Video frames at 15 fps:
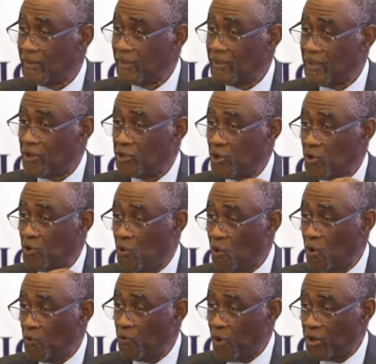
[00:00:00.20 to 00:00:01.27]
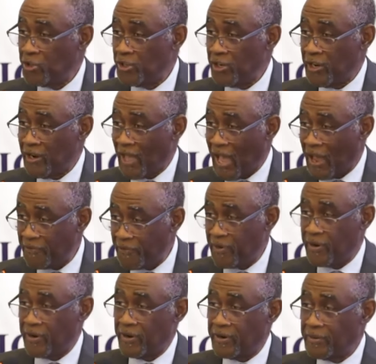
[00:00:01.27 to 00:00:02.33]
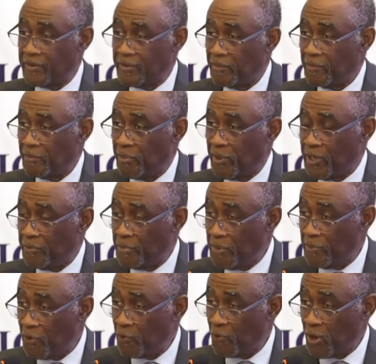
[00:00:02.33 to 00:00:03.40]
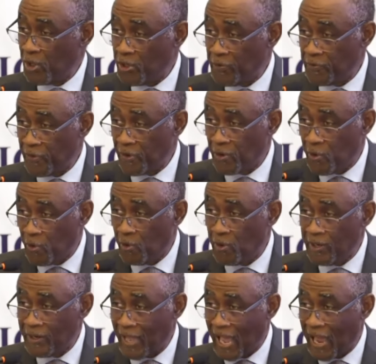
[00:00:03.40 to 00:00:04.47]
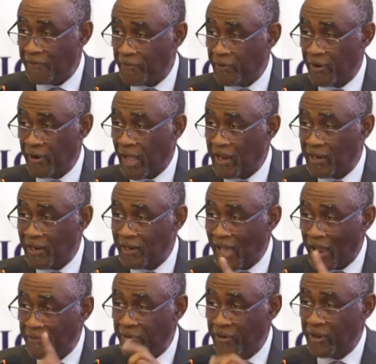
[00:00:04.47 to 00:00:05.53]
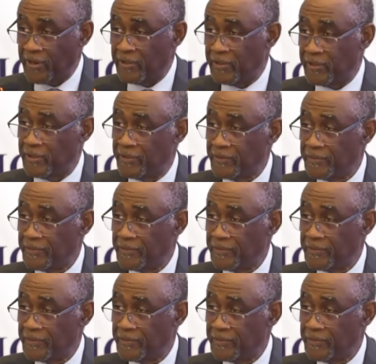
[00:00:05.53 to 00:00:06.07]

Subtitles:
There's a gold rush in Africa, but the people rushing for gold in Africa are not Africans.